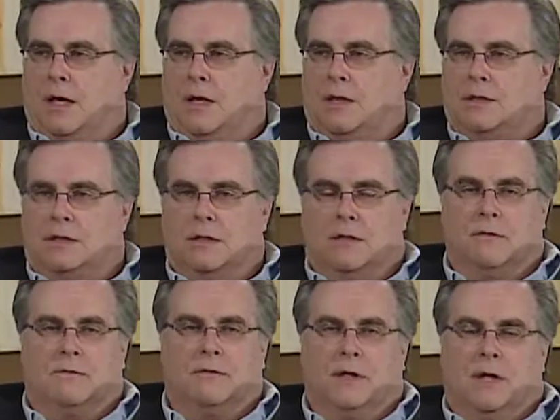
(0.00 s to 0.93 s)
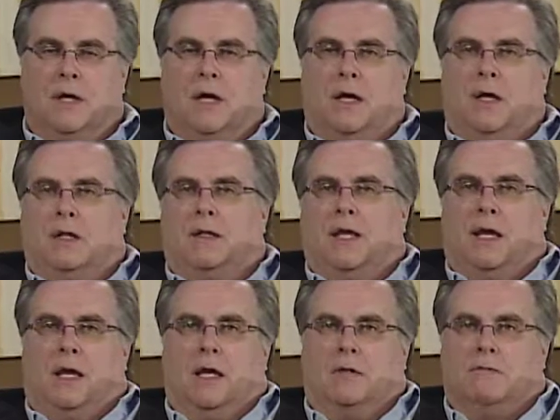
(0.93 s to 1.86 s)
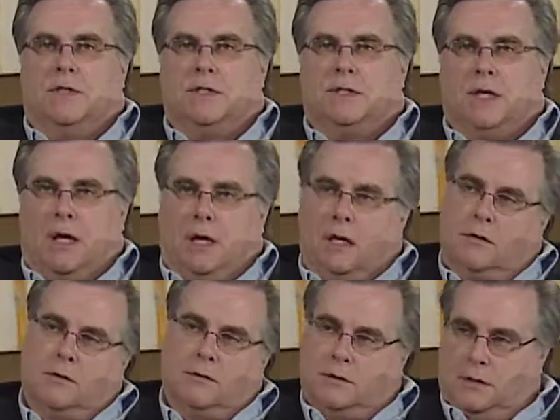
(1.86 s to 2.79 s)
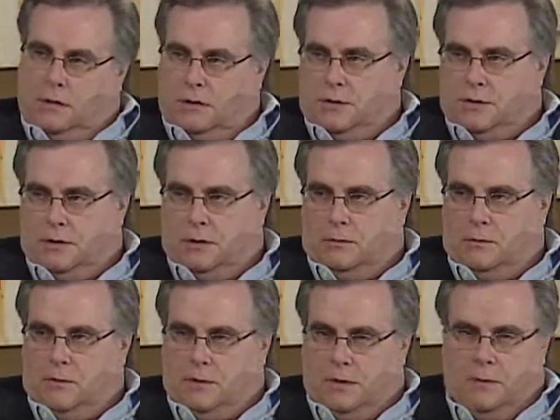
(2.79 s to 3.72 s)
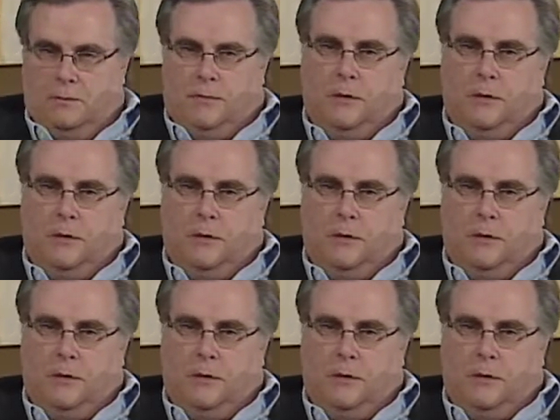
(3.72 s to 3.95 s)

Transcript: as if they have this anger that goes on with them.